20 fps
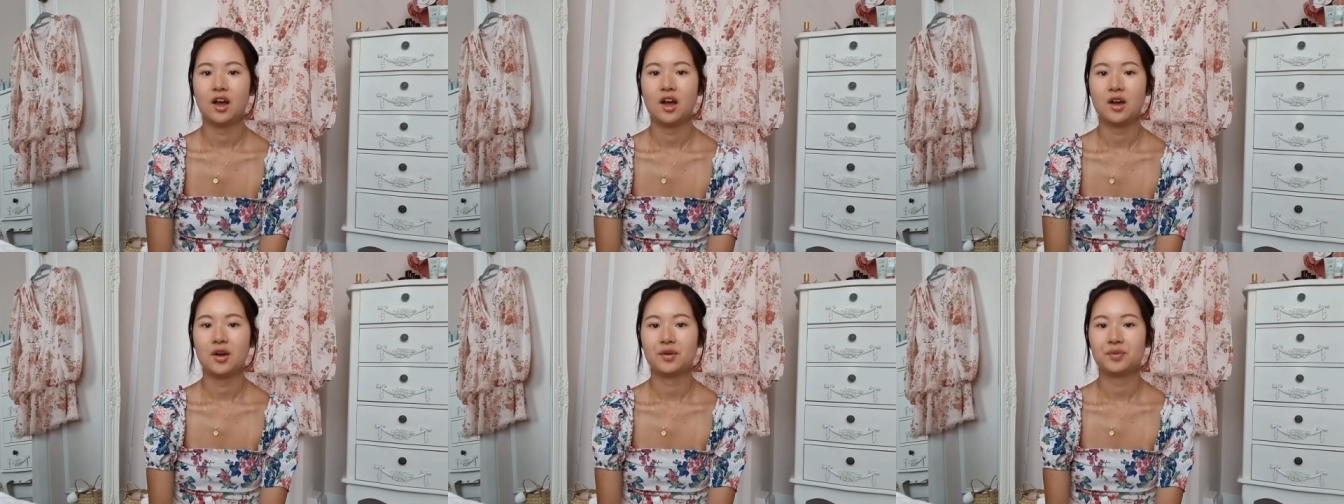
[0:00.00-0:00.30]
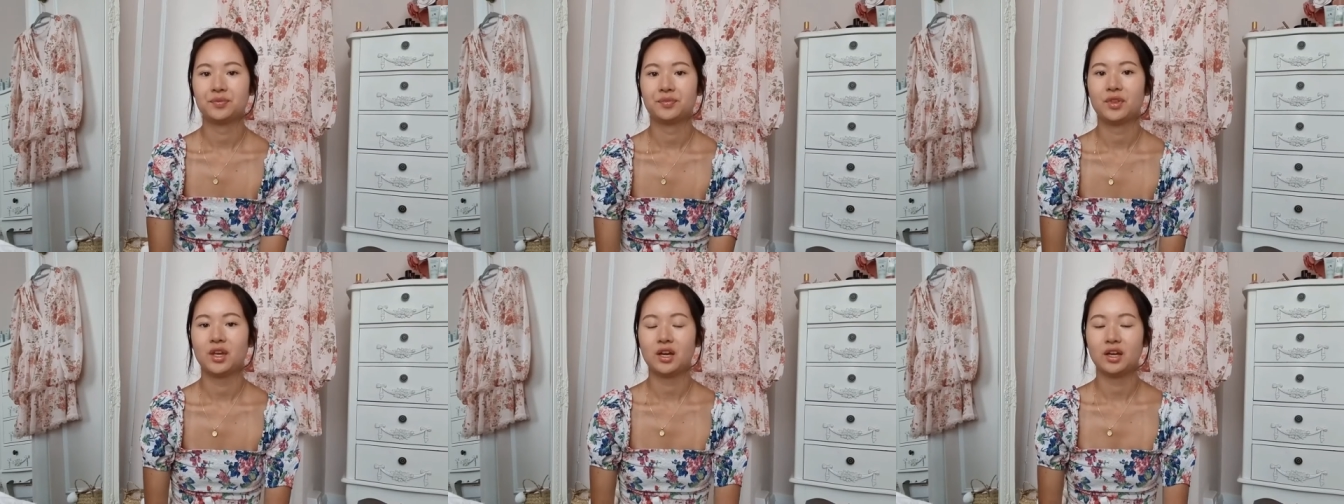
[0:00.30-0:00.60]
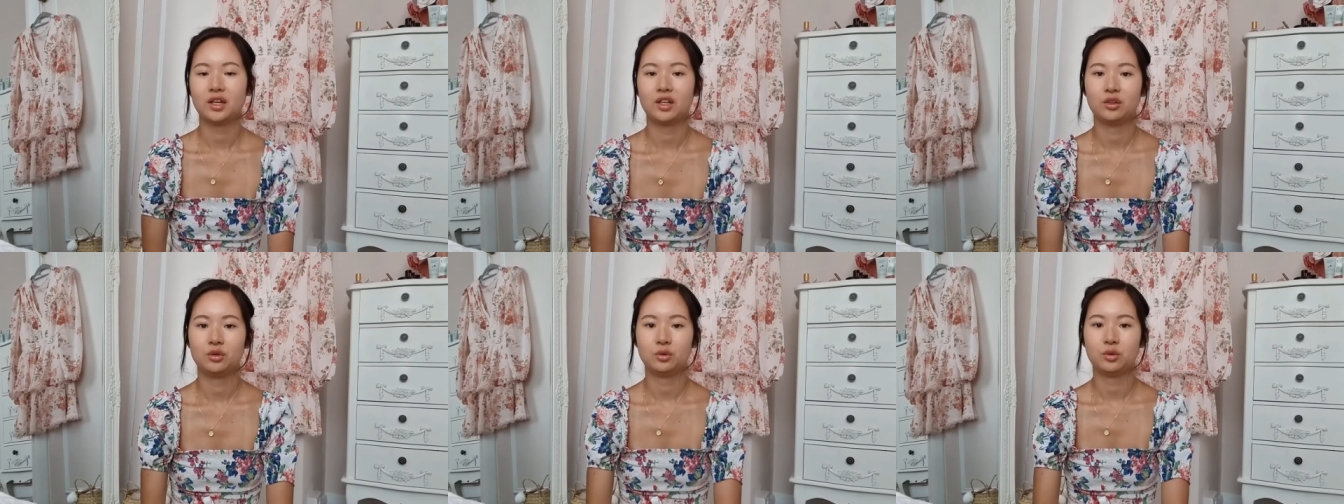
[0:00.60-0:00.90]
um, that
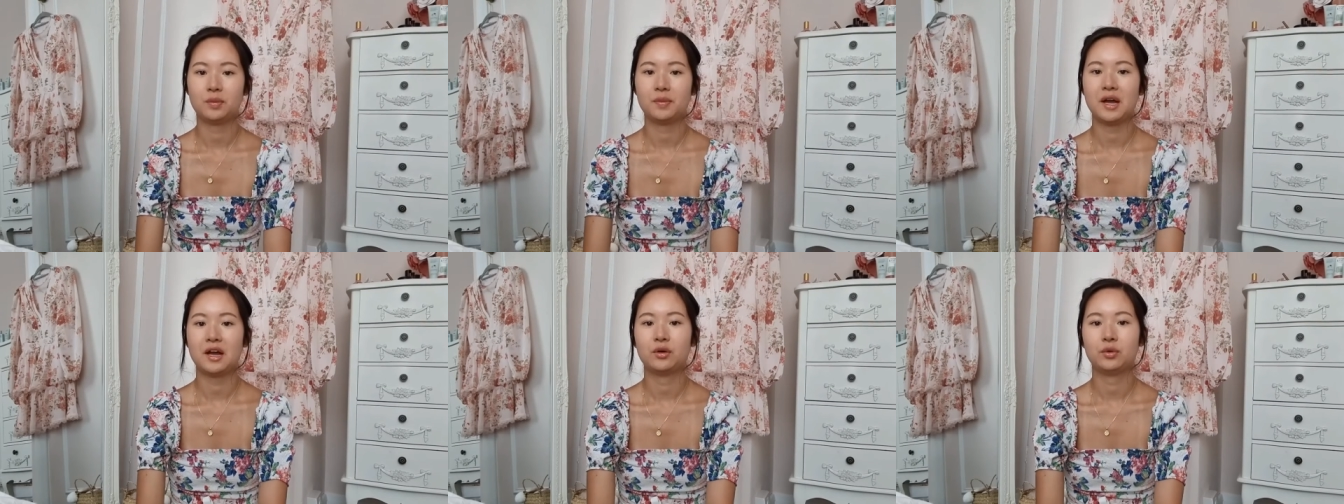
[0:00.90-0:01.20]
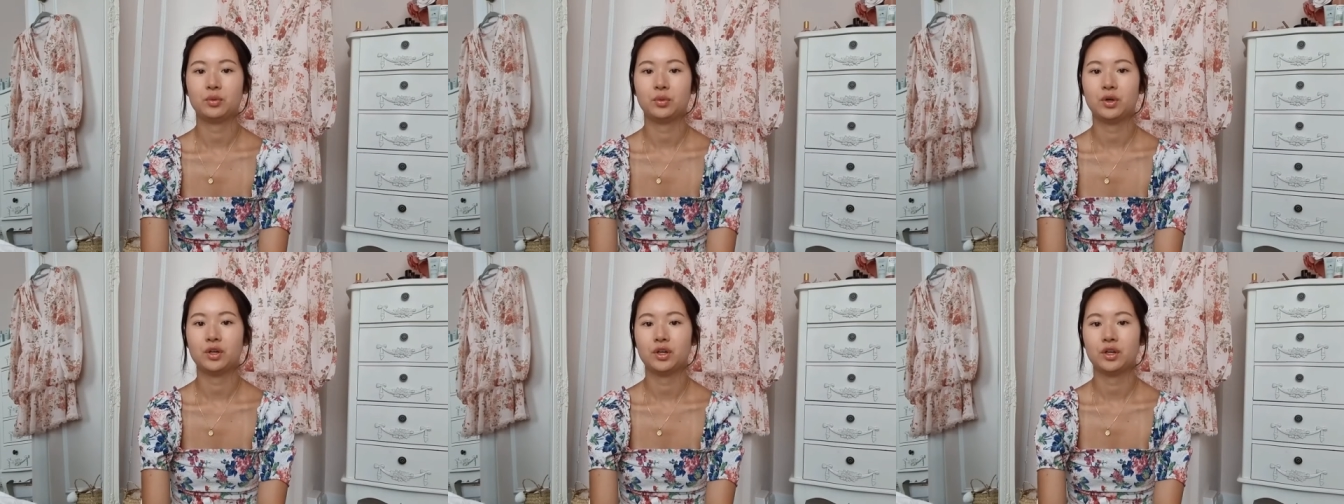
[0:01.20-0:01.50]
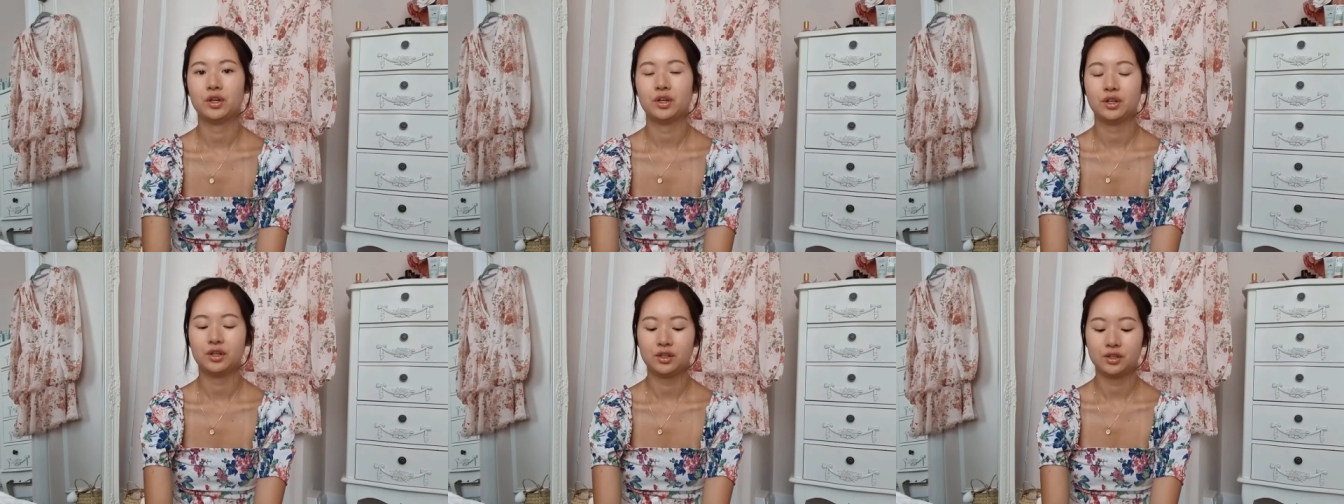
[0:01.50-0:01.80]
I thought about
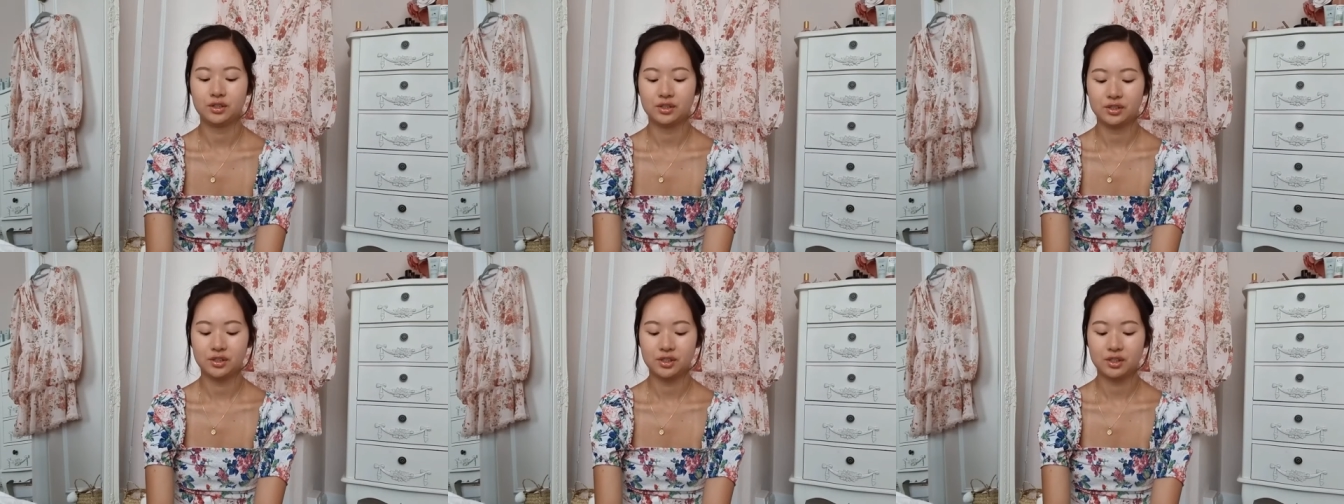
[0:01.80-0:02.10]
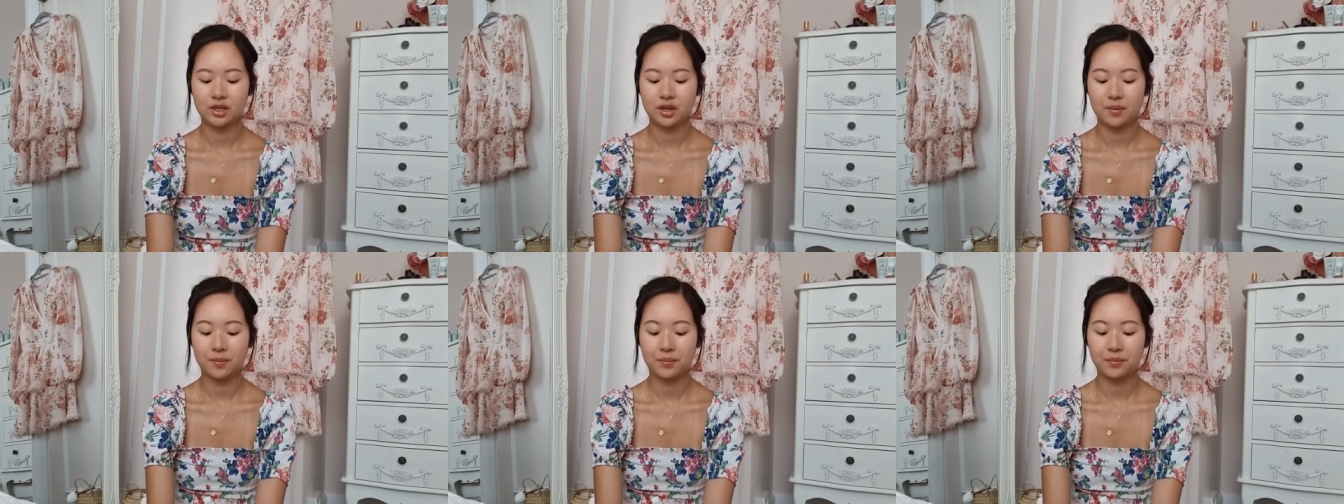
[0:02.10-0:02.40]
was